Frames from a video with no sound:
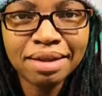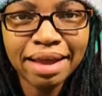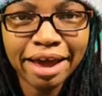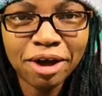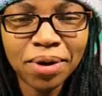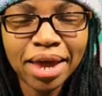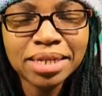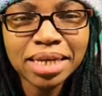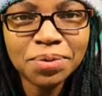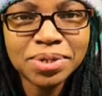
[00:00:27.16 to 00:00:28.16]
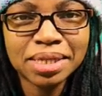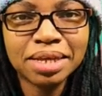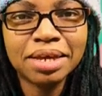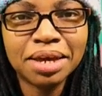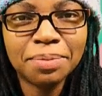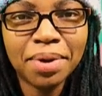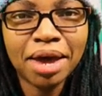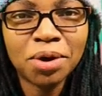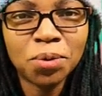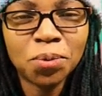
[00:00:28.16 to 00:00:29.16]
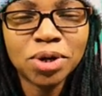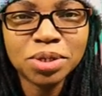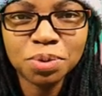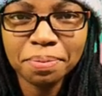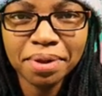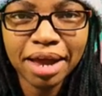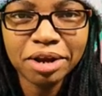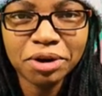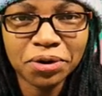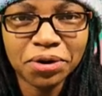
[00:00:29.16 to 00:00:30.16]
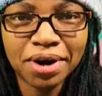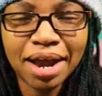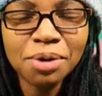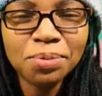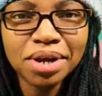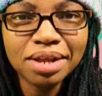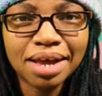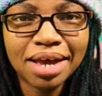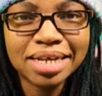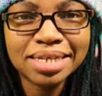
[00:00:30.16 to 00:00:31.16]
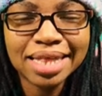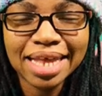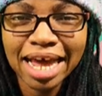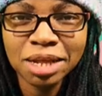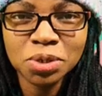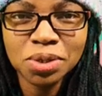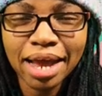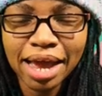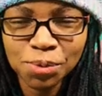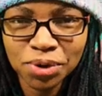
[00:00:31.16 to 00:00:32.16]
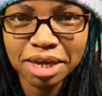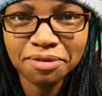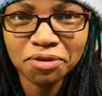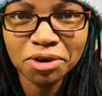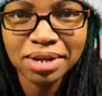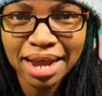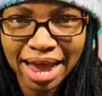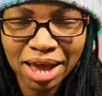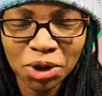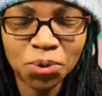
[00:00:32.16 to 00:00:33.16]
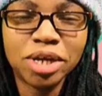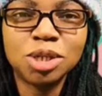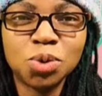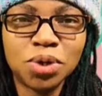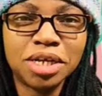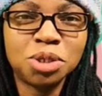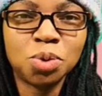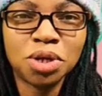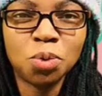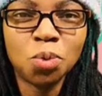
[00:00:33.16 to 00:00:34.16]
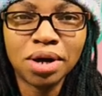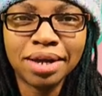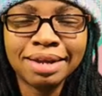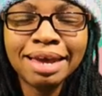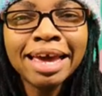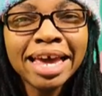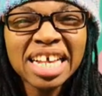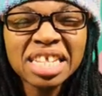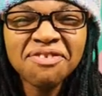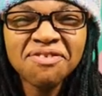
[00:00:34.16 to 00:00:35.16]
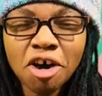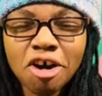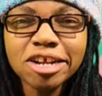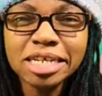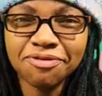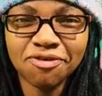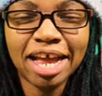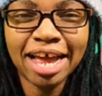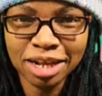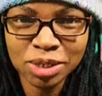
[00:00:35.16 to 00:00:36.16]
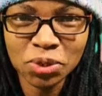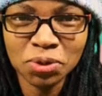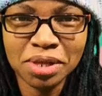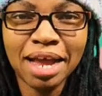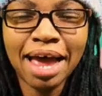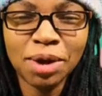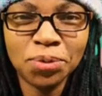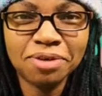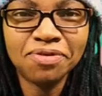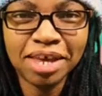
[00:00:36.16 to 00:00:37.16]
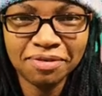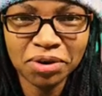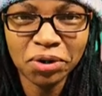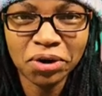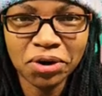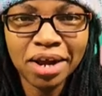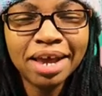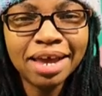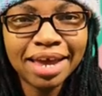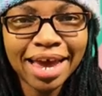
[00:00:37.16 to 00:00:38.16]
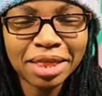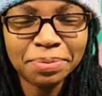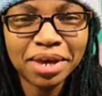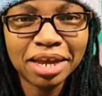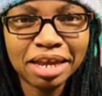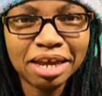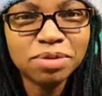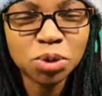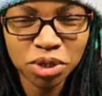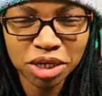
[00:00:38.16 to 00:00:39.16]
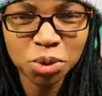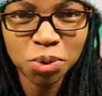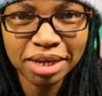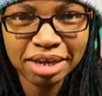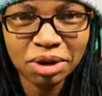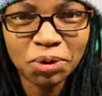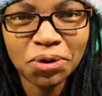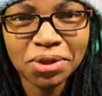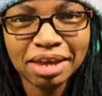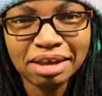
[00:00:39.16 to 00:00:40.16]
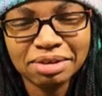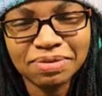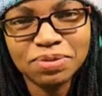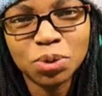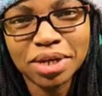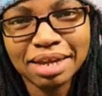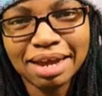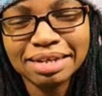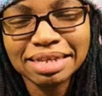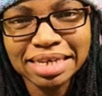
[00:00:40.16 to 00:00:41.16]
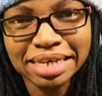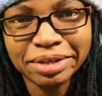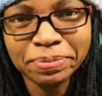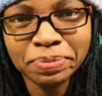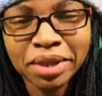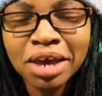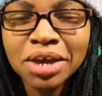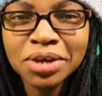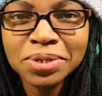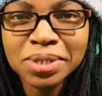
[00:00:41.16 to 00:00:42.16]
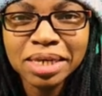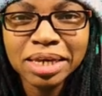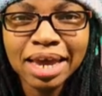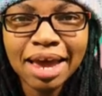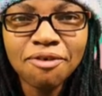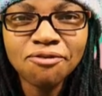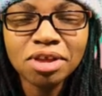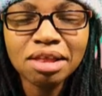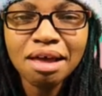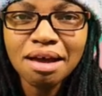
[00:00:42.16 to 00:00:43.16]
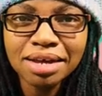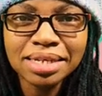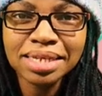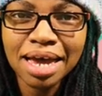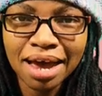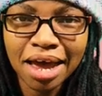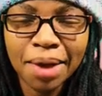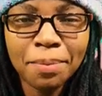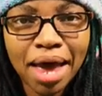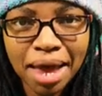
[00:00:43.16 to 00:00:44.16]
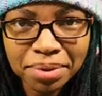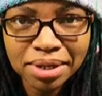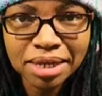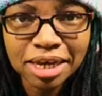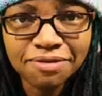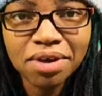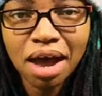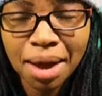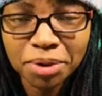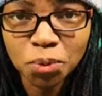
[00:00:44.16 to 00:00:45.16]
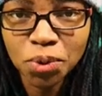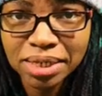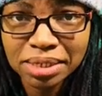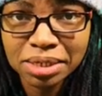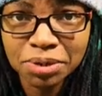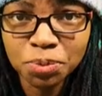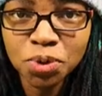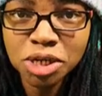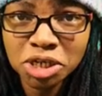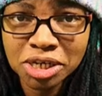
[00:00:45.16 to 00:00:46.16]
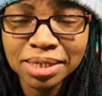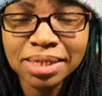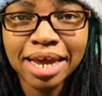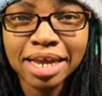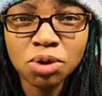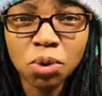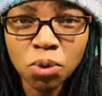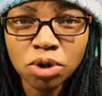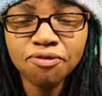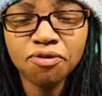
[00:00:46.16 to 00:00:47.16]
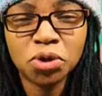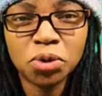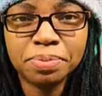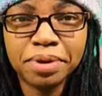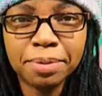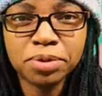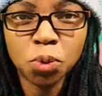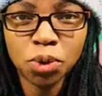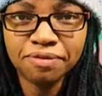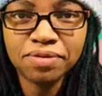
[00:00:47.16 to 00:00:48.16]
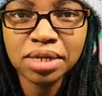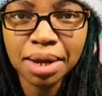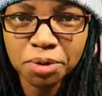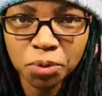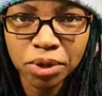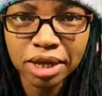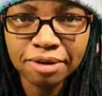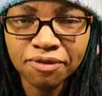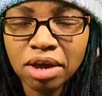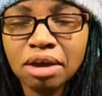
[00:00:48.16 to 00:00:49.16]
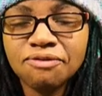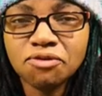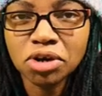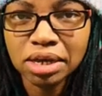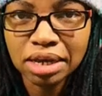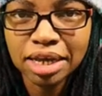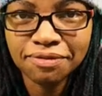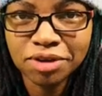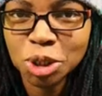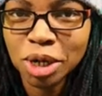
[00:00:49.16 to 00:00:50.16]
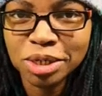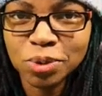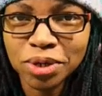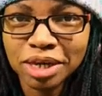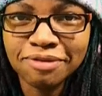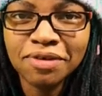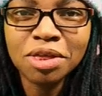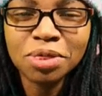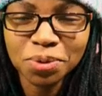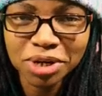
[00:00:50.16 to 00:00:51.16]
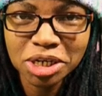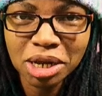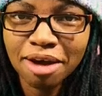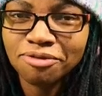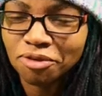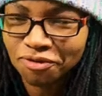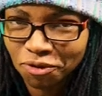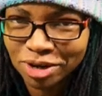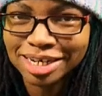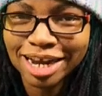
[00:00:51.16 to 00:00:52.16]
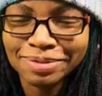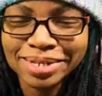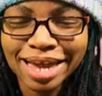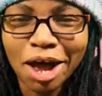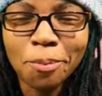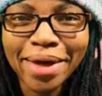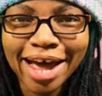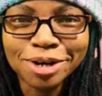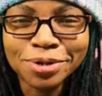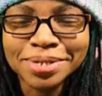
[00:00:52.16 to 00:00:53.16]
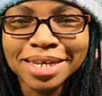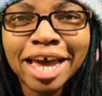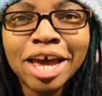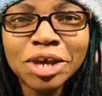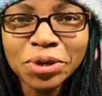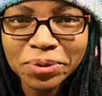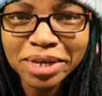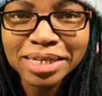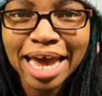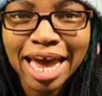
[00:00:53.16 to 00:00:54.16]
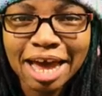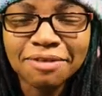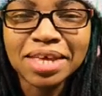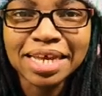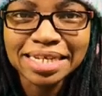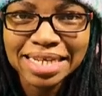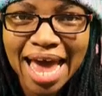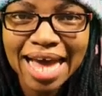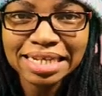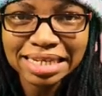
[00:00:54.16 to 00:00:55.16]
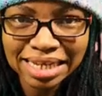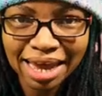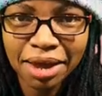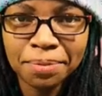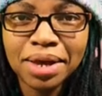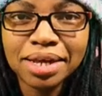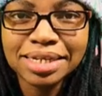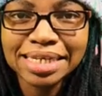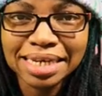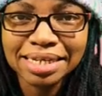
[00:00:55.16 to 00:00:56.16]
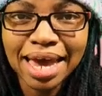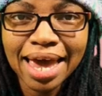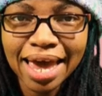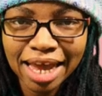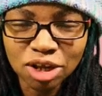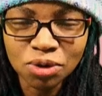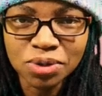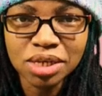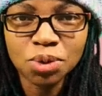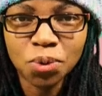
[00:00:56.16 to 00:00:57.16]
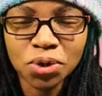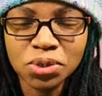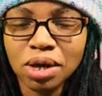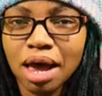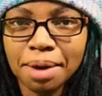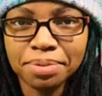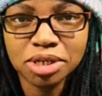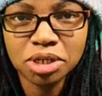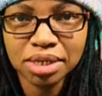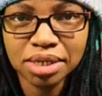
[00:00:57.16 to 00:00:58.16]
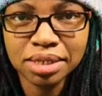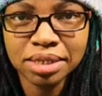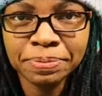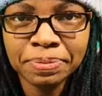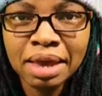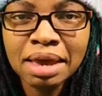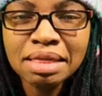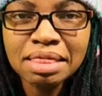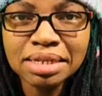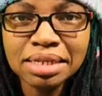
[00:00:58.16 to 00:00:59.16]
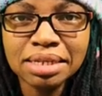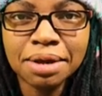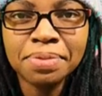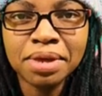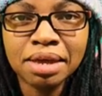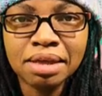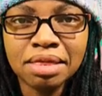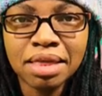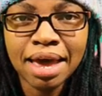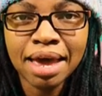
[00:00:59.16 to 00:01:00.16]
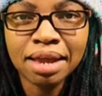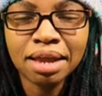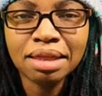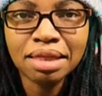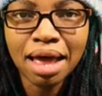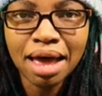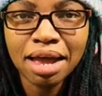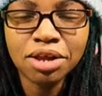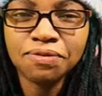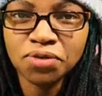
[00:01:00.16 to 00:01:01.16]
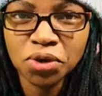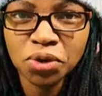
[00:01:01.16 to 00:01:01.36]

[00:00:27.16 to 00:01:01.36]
Now, as I was thinking about what to reply to her, I realized that the answer that I would give her now in 2021 is a far different answer than I would have given her at the beginning of 2020 or the end of 2019. You see, for the longest time, I believed common wisdom, which is that in order for you to be able to weave double weave, forget even trying to weave three shaft or four shaft style patterns, you need to have the exact same dent Heddles in order to accomplish this. This is something that a lot of